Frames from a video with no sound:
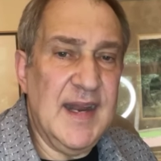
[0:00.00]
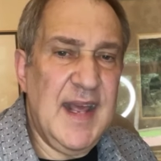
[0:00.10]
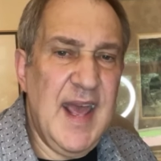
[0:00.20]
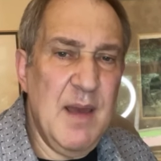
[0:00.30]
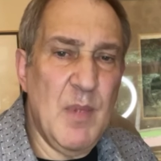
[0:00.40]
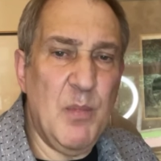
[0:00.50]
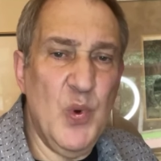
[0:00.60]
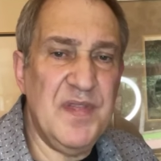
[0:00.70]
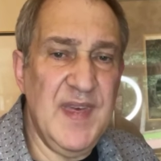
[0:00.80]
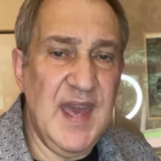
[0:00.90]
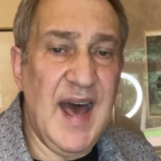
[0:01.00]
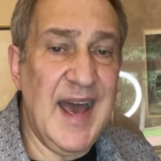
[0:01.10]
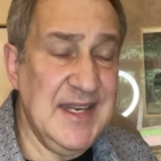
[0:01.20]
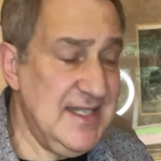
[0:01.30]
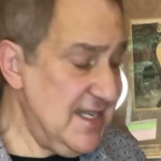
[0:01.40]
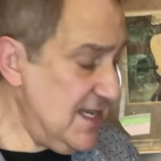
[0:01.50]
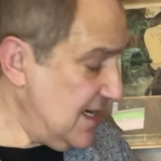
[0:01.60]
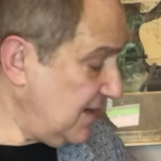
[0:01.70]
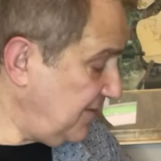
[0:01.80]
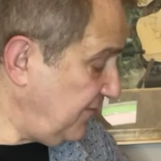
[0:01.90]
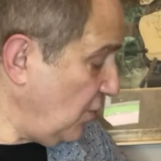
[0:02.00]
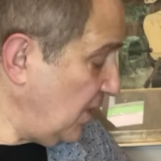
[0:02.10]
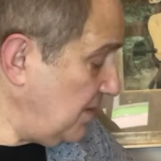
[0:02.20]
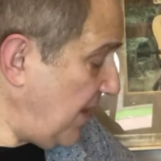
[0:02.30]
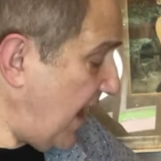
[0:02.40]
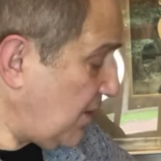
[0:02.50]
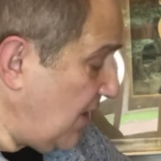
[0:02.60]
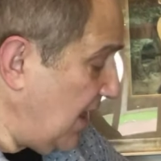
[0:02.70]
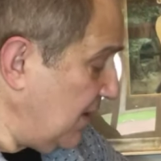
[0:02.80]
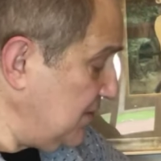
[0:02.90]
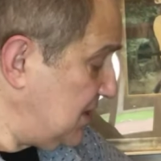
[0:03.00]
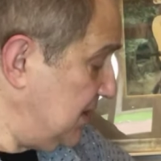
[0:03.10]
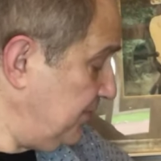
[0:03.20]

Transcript: came up with the idea for the backgrounds.